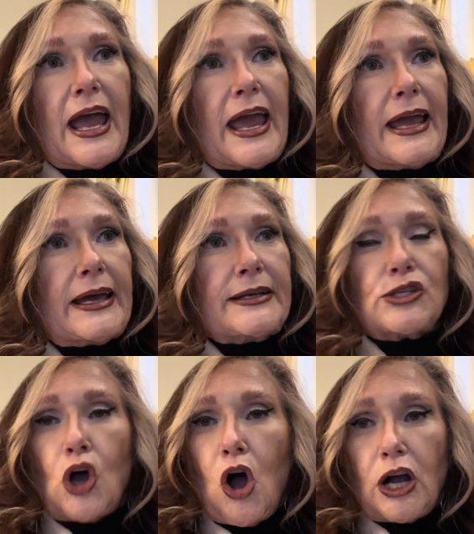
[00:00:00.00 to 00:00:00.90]
and
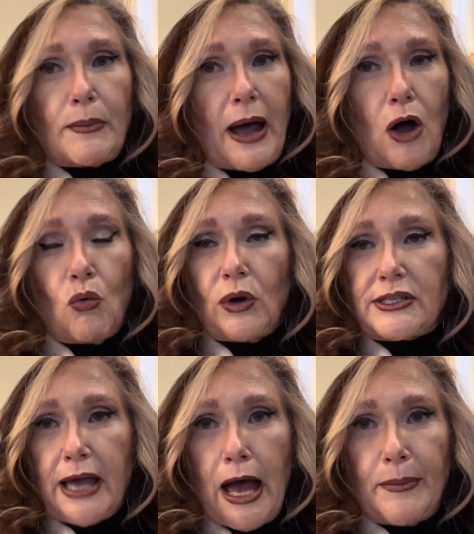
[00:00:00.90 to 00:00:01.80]
talk about what's
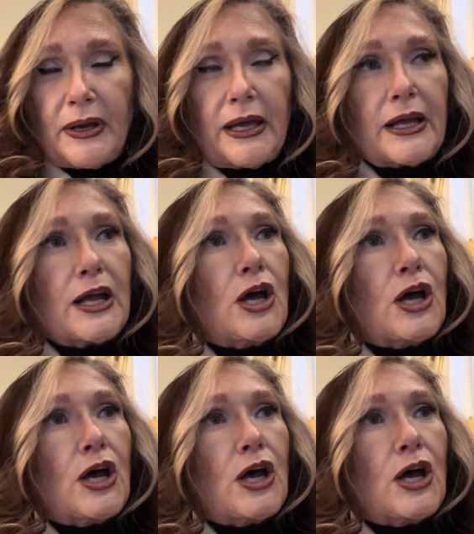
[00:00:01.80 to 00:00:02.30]
happening.